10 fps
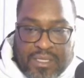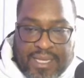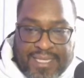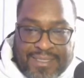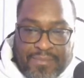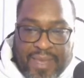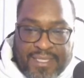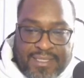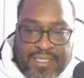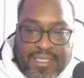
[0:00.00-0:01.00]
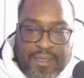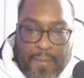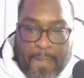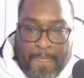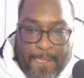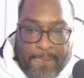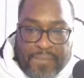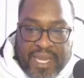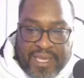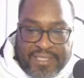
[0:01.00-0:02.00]
That's messy,
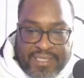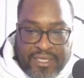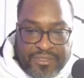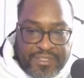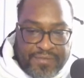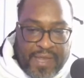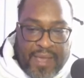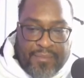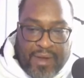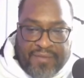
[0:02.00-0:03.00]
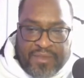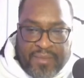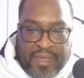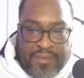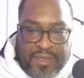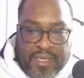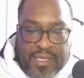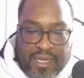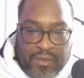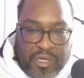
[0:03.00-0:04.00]
but I guess they used to fly in private, maybe,
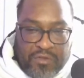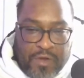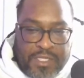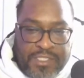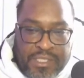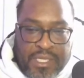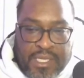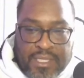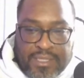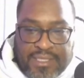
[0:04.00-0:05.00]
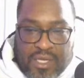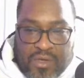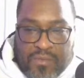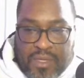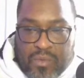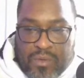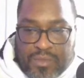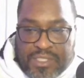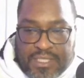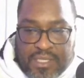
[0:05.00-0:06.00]
and they were in a rush. They told me we
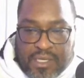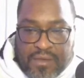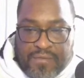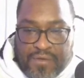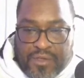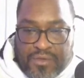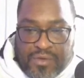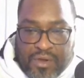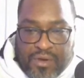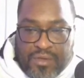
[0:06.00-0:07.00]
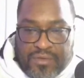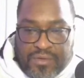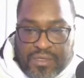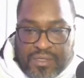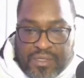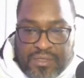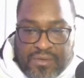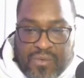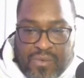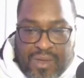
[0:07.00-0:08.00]
were just looking for you, girl. You good,
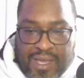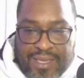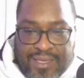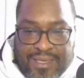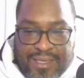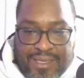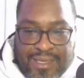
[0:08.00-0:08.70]
you quiet.